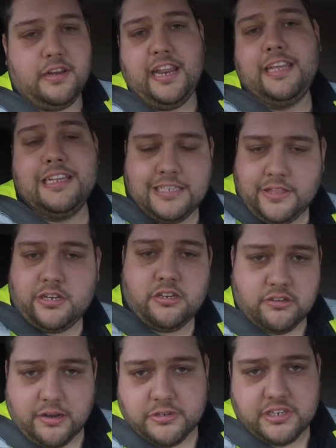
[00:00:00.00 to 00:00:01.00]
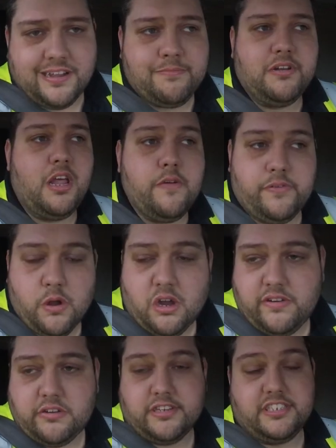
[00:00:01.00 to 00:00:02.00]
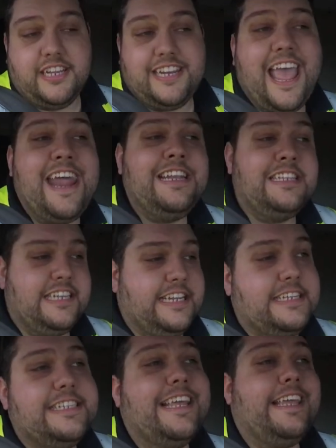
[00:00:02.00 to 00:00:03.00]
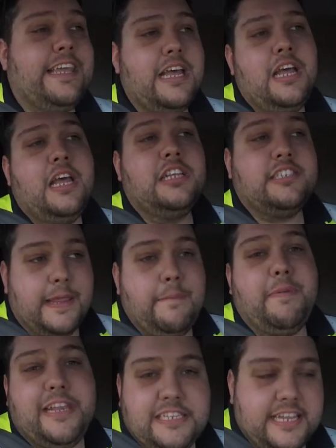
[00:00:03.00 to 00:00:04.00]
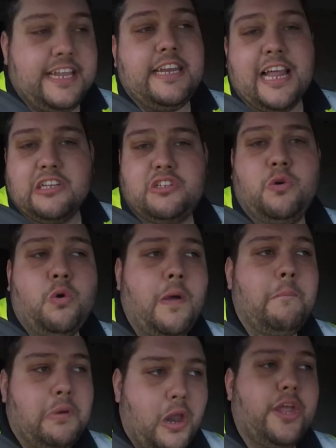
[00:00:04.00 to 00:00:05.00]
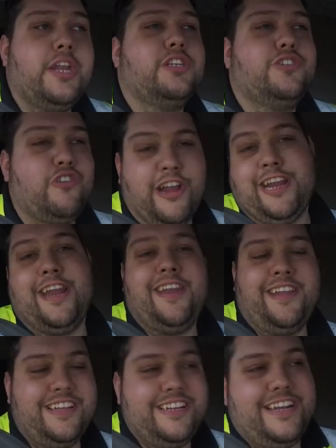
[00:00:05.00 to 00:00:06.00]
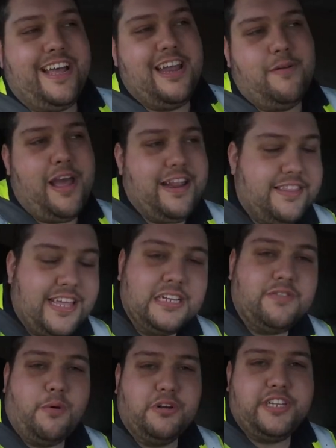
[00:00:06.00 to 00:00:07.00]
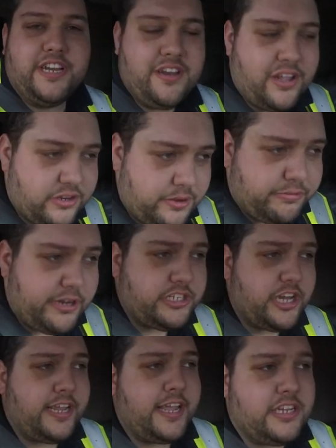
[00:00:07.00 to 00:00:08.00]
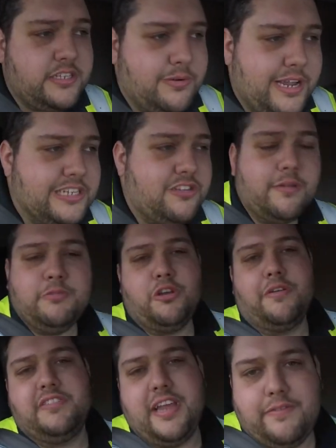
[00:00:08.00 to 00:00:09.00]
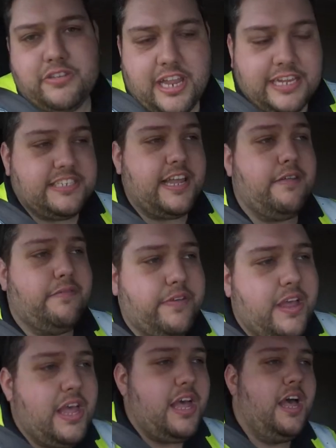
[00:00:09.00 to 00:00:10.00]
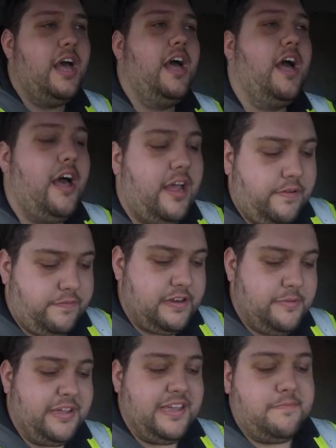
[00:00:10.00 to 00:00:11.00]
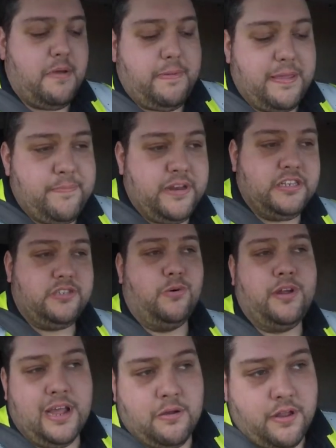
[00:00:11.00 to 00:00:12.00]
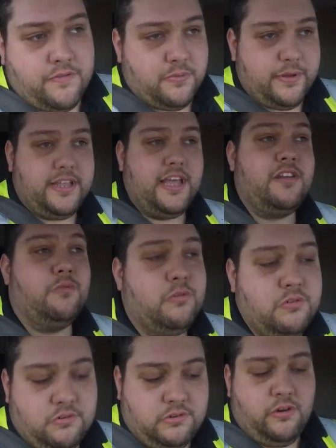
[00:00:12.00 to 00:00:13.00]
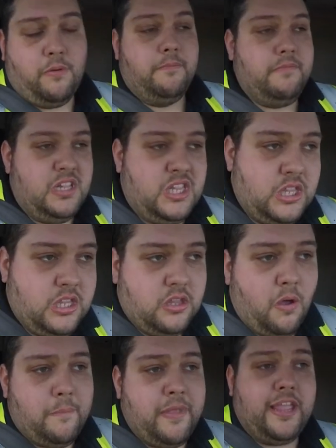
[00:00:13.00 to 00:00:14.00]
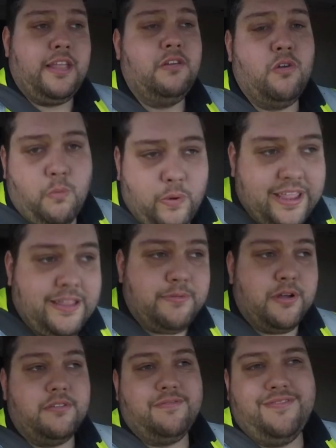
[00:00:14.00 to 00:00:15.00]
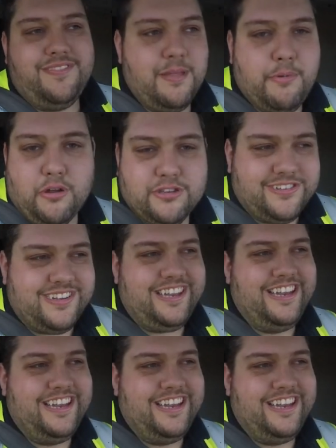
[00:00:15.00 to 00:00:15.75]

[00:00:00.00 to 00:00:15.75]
link is in the description down below if you are interested. NCT CPC, National Compliance Training. Anyway, thanks for watching. I do appreciate it. Until next time, drive safe, stay safe. Hopefully we'll get my beeping sorted out over the weekend. Well, not me, not we, but the boss.